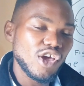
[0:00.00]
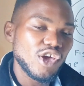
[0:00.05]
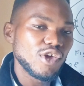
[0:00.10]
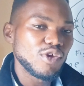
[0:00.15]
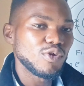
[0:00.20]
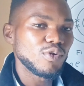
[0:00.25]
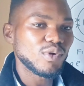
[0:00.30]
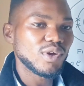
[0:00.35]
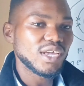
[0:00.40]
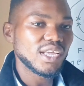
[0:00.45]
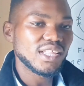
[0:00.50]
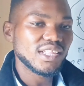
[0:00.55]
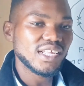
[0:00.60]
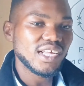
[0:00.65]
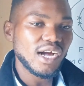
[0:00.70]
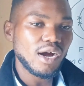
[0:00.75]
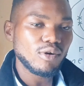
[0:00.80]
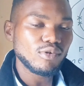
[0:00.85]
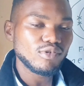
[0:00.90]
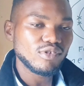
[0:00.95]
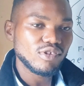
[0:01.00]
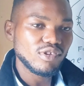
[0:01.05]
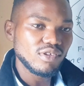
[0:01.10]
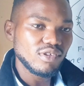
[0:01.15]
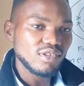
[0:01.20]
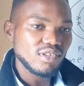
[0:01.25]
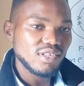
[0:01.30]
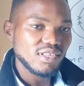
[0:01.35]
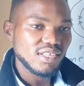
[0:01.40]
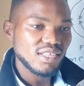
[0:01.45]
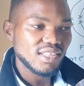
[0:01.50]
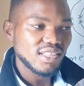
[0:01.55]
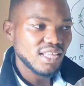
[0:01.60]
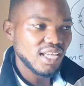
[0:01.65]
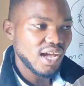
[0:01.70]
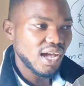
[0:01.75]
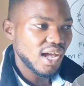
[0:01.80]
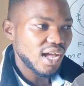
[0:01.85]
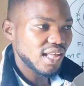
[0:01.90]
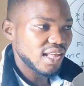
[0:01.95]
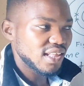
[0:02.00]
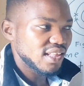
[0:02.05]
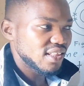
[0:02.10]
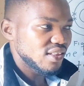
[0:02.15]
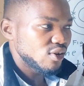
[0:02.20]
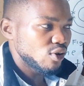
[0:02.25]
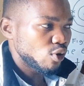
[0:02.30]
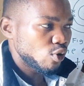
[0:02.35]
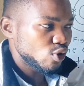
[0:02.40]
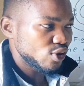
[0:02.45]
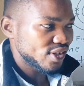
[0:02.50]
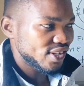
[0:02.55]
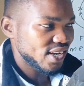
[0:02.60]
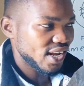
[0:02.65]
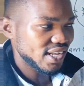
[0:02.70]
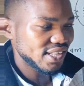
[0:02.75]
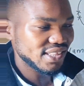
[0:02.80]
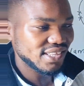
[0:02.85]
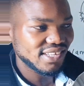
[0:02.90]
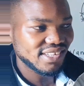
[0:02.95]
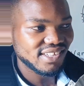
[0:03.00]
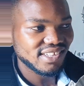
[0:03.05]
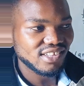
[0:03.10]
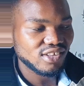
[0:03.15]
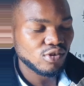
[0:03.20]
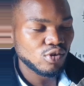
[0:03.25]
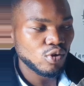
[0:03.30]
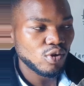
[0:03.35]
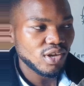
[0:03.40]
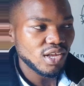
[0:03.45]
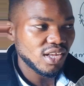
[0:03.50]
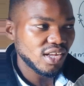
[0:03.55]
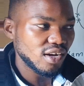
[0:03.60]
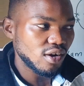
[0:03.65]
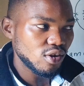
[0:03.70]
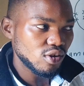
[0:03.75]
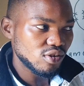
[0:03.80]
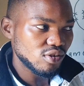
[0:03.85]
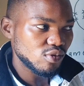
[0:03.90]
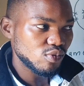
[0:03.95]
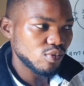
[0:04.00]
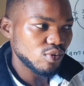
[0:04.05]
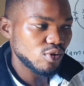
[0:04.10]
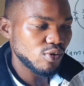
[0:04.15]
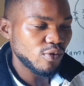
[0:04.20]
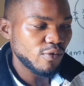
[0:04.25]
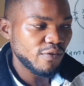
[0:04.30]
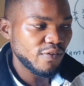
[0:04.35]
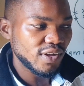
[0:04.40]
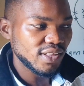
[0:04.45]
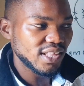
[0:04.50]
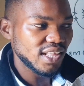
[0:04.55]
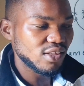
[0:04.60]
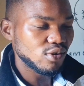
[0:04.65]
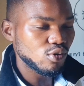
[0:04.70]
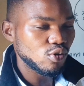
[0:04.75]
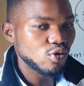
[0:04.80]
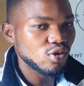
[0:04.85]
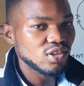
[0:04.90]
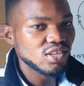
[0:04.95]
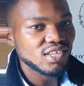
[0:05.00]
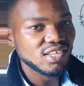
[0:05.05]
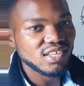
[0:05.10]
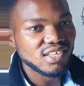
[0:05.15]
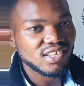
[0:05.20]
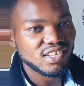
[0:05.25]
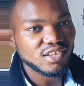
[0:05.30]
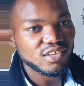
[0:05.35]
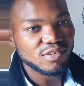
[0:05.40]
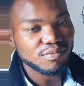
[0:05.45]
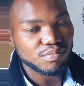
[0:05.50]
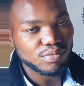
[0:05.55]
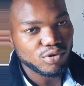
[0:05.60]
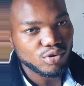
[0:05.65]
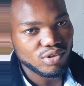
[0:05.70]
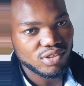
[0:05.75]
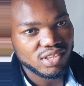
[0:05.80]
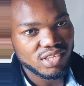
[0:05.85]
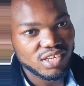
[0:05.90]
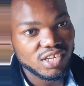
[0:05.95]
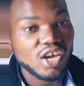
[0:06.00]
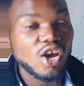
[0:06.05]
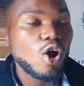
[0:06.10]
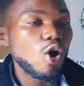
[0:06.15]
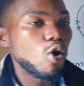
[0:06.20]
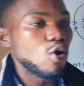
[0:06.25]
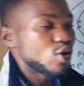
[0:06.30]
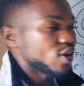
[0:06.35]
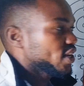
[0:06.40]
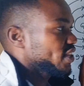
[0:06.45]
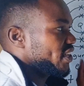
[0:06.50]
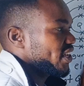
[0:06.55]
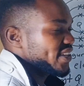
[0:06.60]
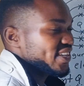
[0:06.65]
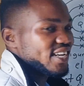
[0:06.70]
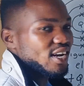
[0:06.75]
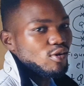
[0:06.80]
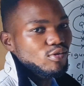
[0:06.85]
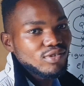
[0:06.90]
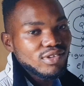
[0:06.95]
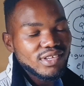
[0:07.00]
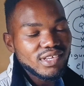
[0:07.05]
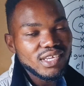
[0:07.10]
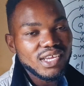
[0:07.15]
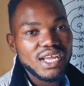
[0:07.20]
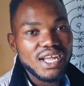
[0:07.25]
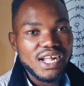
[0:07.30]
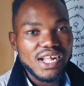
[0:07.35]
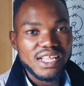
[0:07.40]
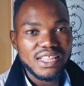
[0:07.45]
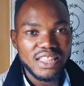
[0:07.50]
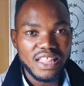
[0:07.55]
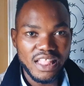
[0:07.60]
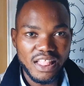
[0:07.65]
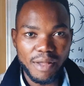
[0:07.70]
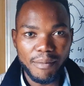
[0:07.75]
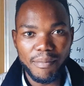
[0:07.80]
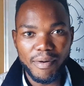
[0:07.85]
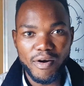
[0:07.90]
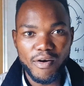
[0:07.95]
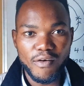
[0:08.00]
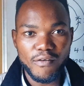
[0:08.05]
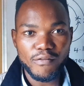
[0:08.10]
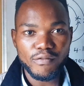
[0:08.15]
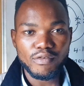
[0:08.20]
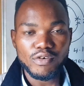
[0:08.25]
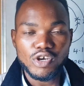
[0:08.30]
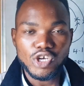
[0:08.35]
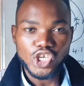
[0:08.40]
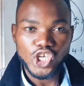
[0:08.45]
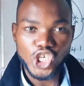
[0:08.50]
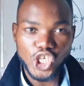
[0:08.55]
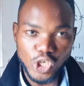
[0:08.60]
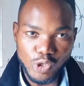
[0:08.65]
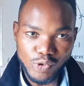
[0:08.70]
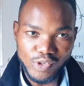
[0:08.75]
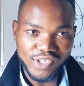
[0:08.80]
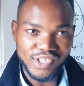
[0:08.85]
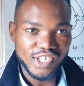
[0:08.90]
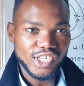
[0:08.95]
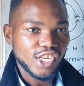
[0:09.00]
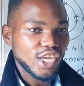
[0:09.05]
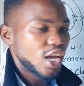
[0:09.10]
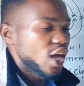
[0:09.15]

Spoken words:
you can count. There are laws like this. So you can count, you'll find that chlorine is in period 3, or you can just count the number of shells here.